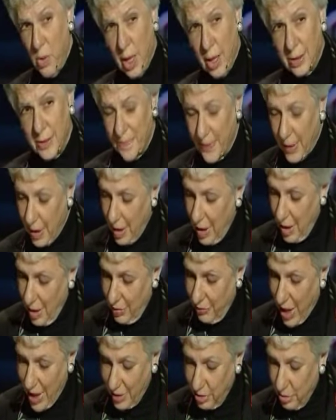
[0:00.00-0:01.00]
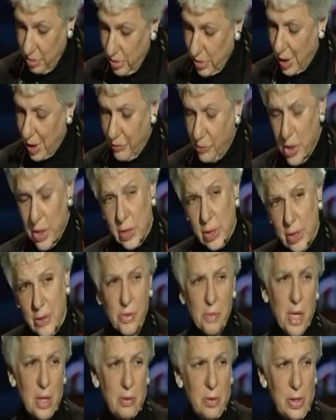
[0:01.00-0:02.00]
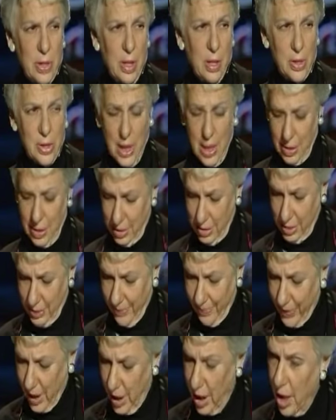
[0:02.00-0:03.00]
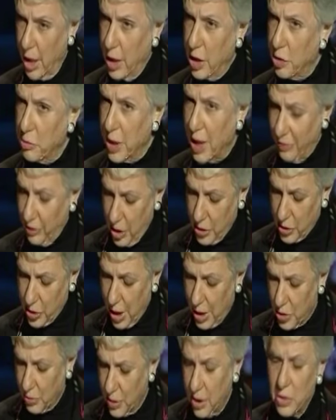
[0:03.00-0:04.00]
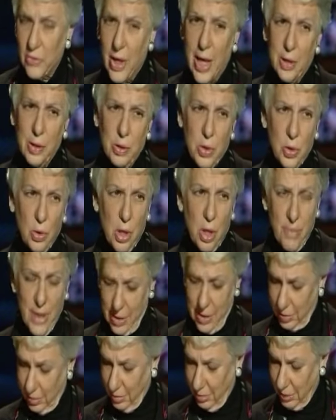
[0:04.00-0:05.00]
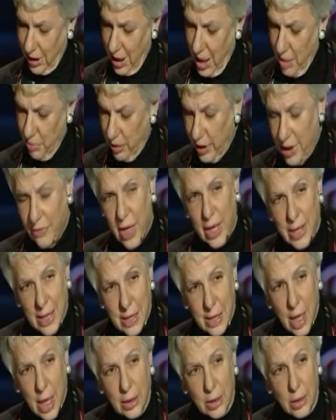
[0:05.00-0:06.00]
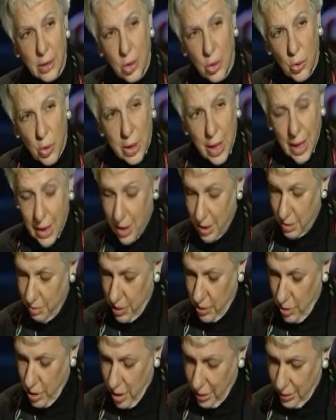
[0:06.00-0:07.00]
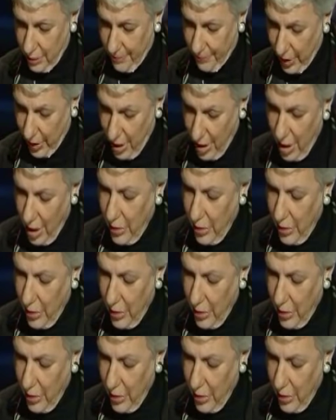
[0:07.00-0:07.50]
Meanwhile, the values and voices of democracy are silent. Either we have lost touch with those values or know better, believe they need not or cannot be taught.